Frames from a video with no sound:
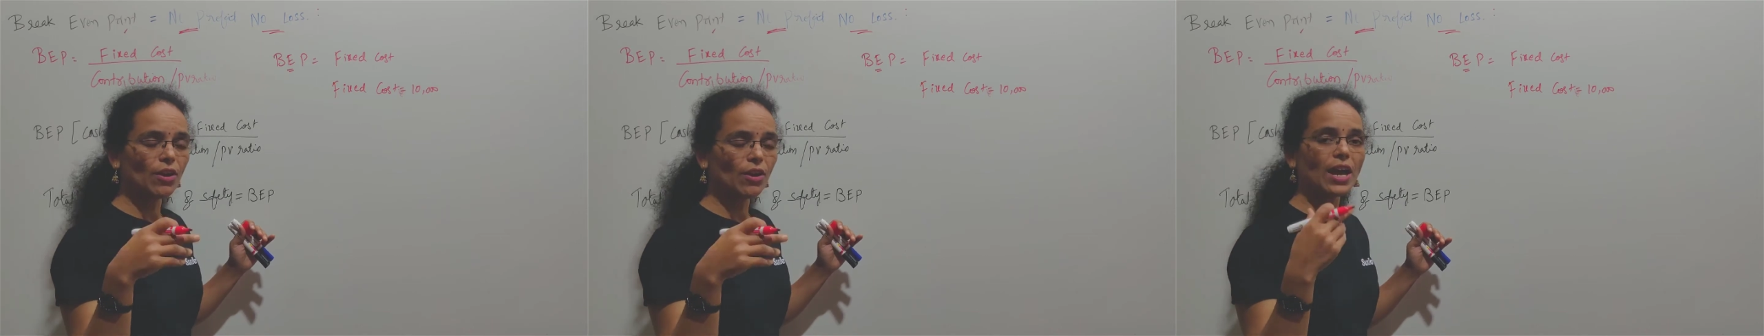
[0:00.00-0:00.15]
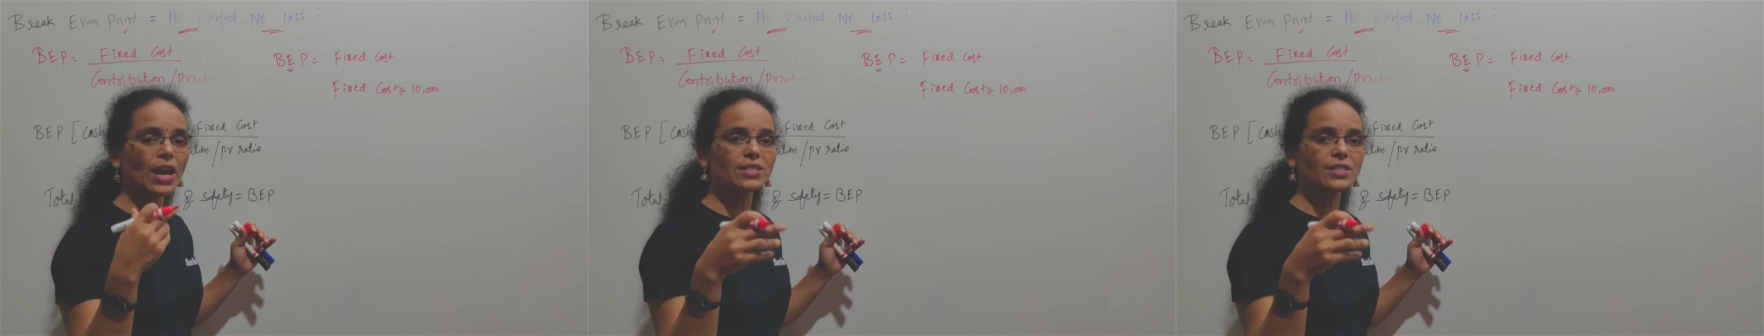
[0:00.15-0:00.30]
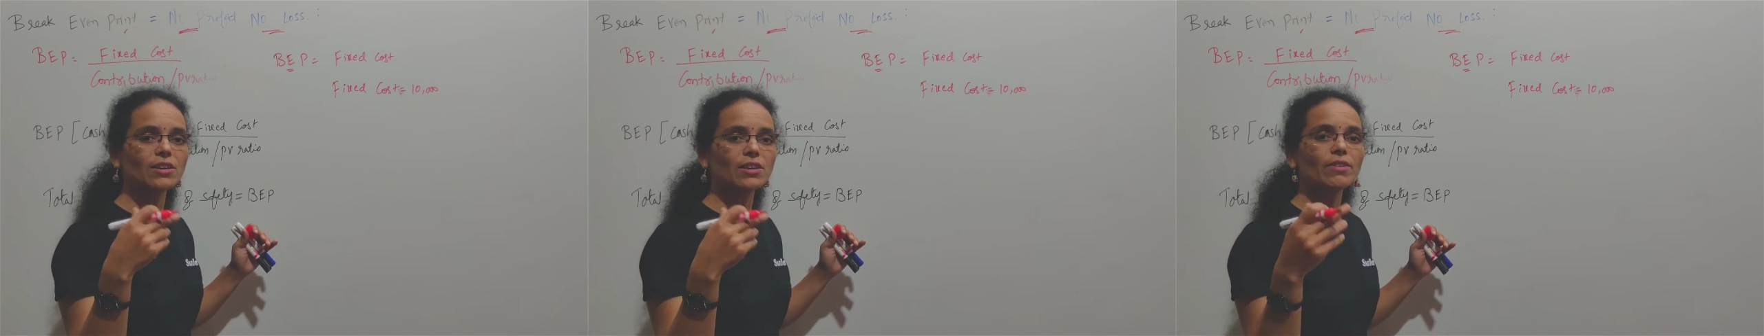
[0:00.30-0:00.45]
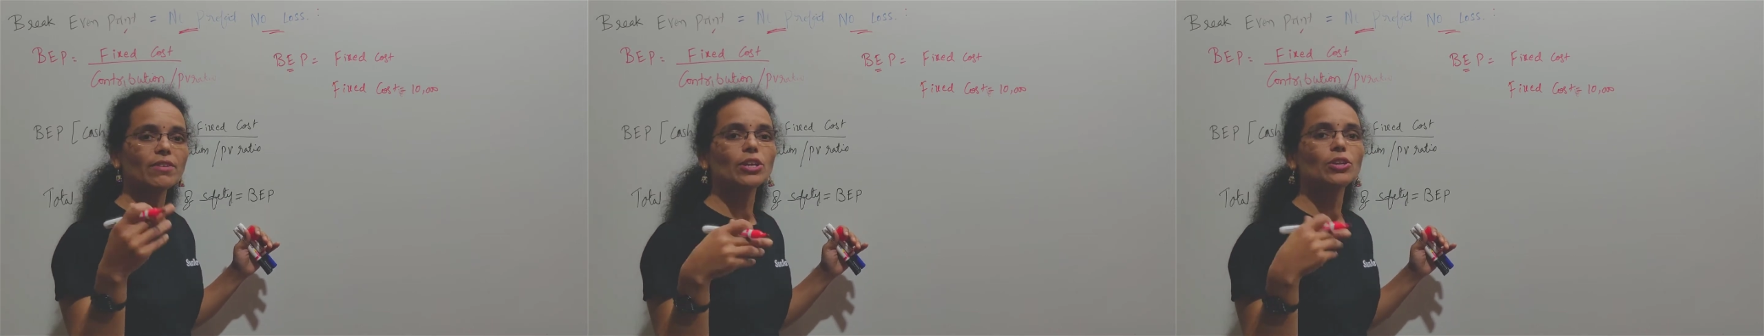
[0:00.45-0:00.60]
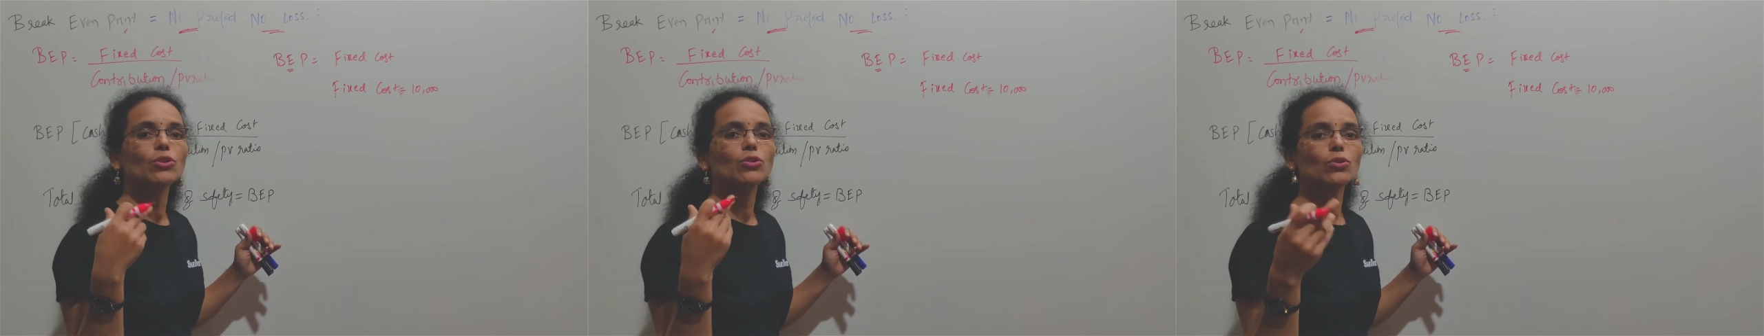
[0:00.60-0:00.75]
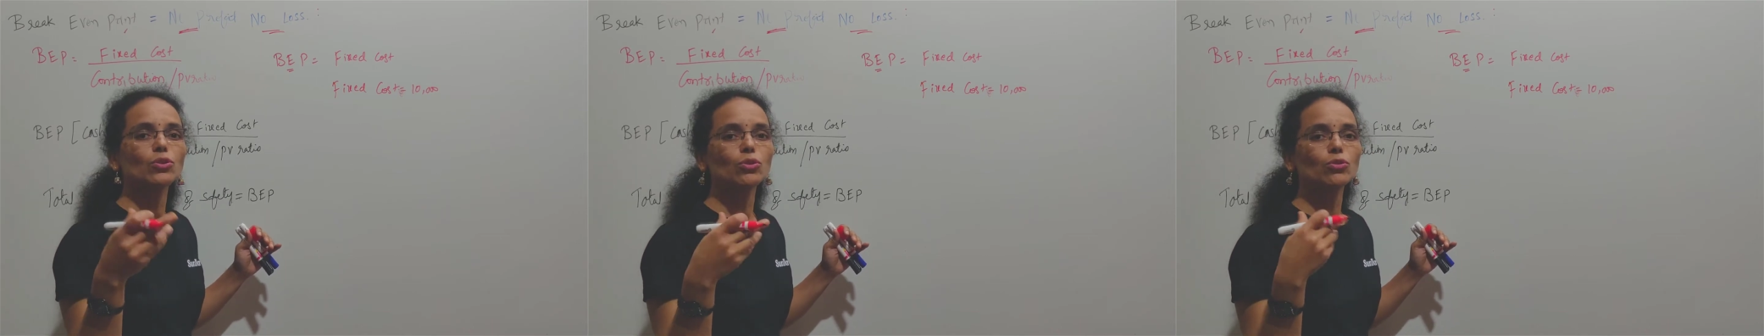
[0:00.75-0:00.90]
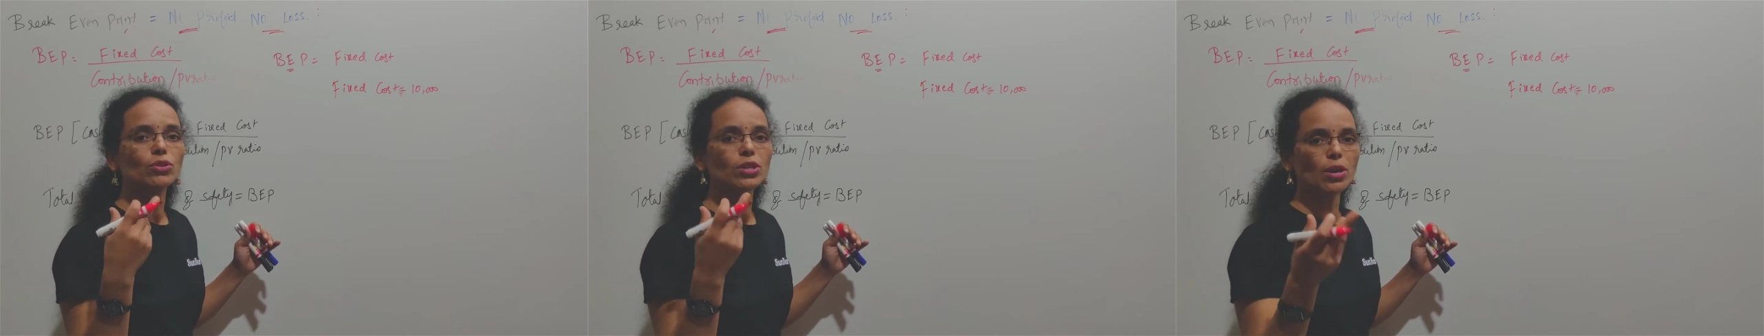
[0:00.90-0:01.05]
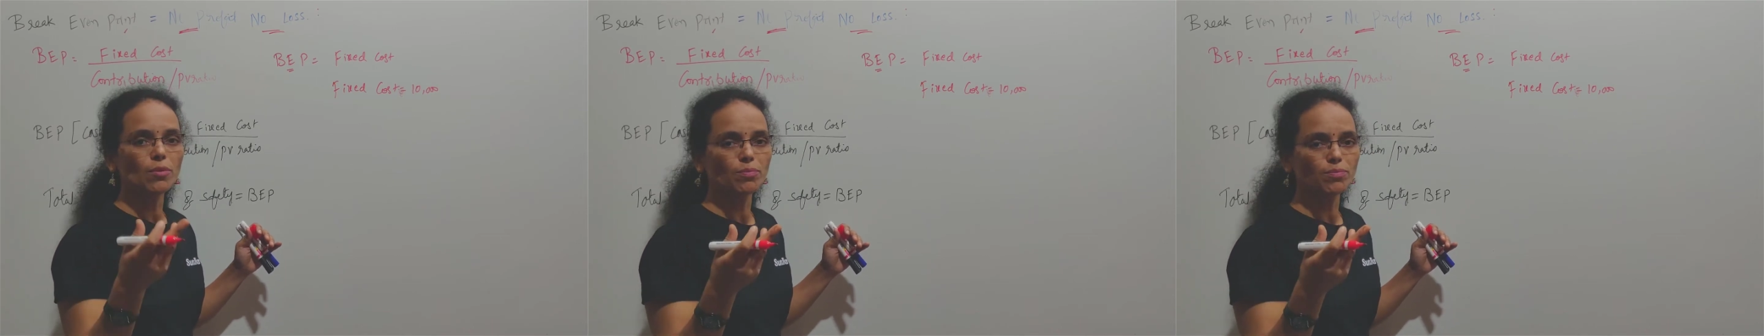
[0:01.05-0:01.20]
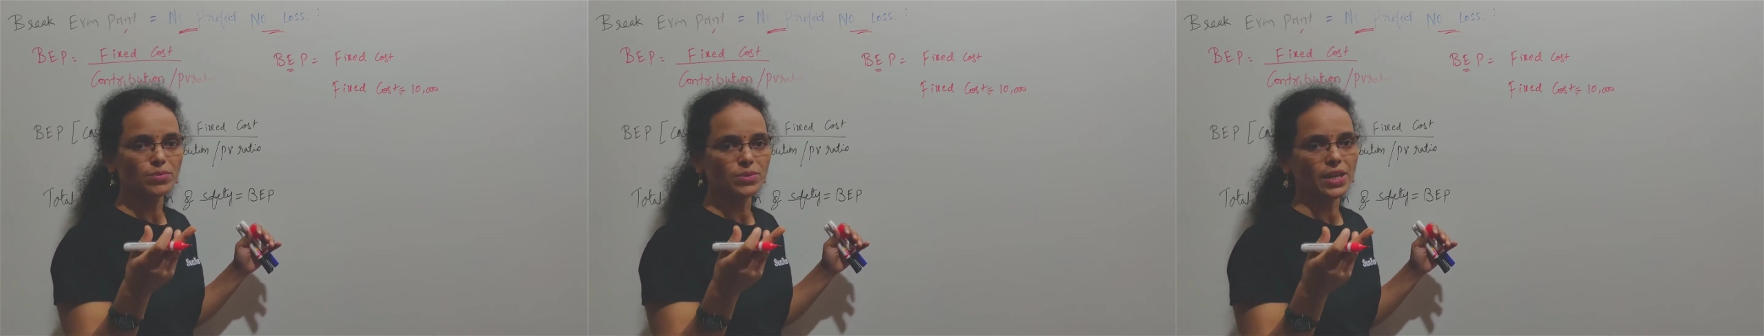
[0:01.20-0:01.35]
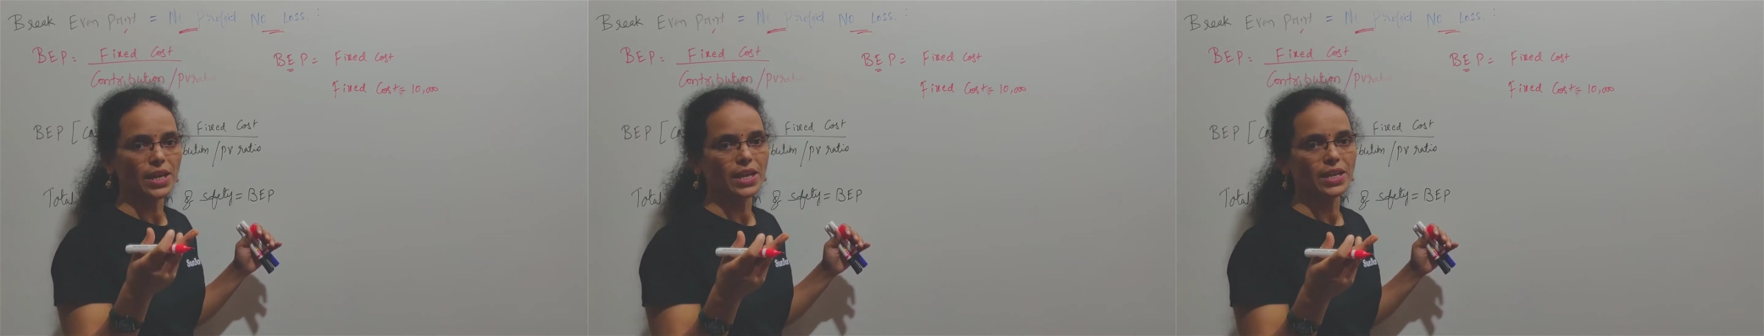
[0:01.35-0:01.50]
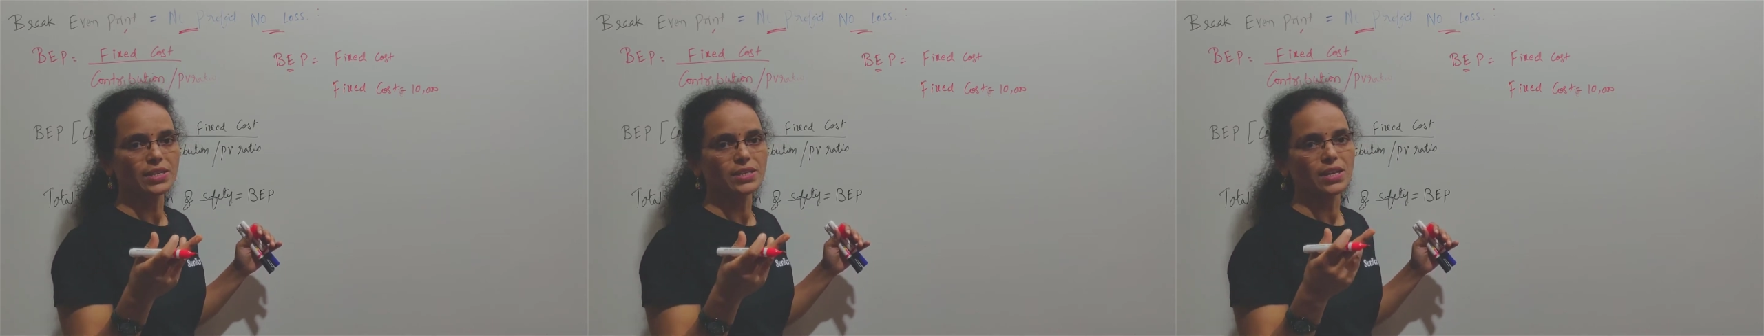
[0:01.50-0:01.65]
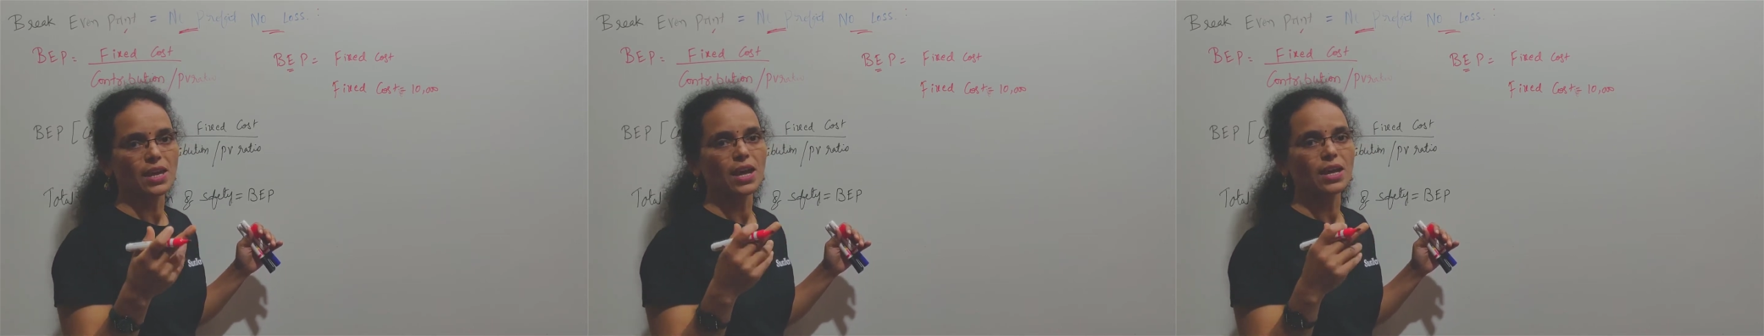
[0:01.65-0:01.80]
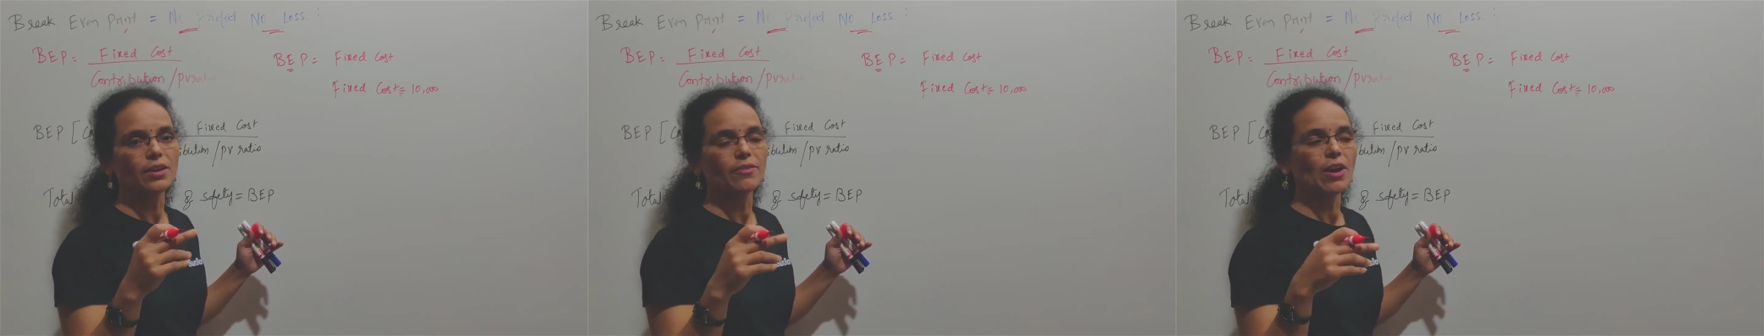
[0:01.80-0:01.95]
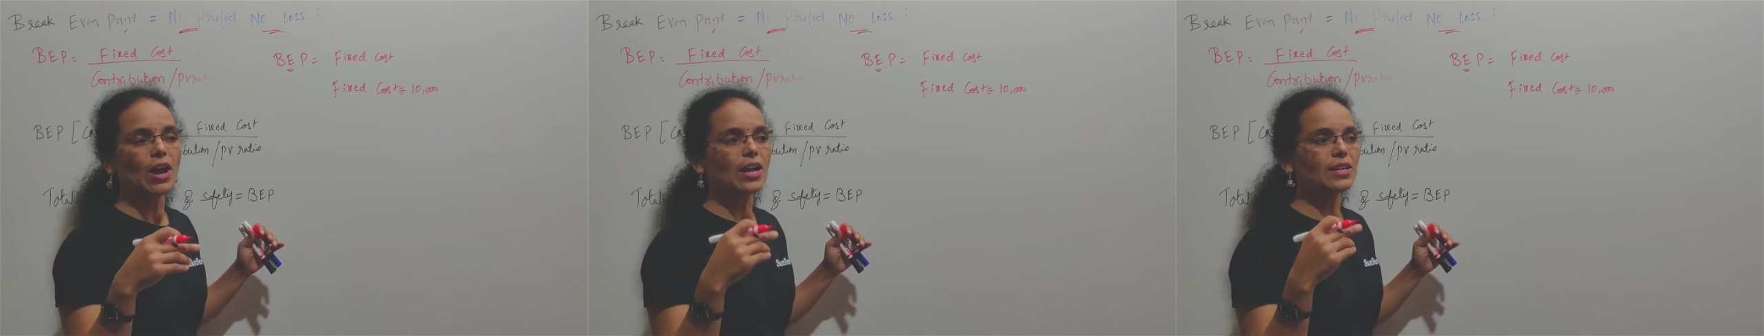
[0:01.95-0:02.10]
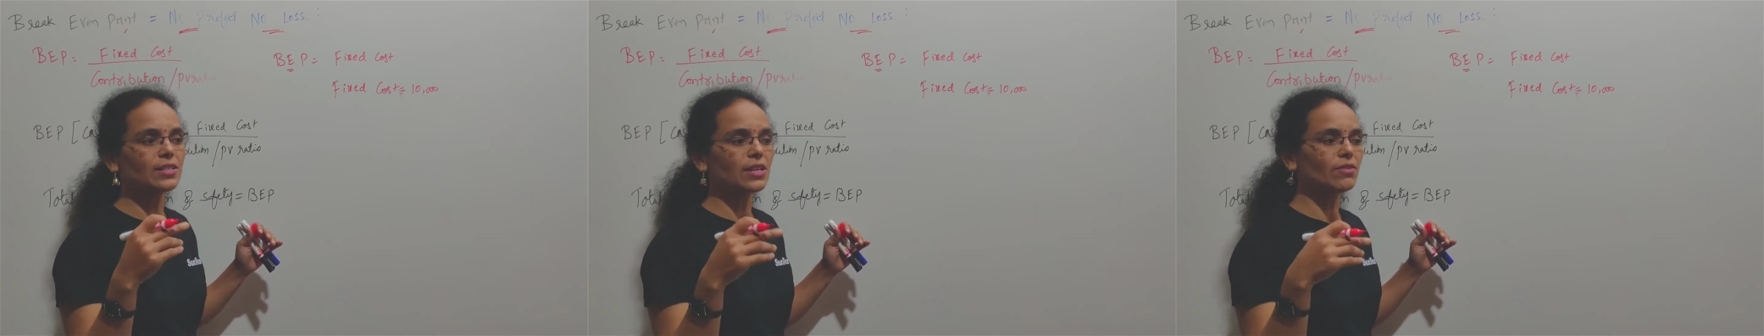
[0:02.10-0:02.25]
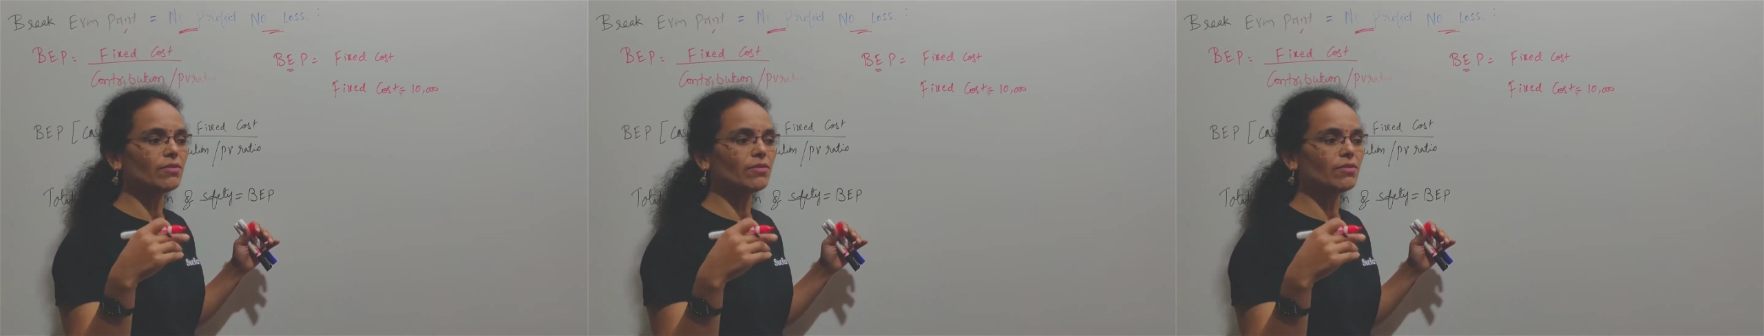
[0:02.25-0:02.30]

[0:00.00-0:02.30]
as and when you do the sales or as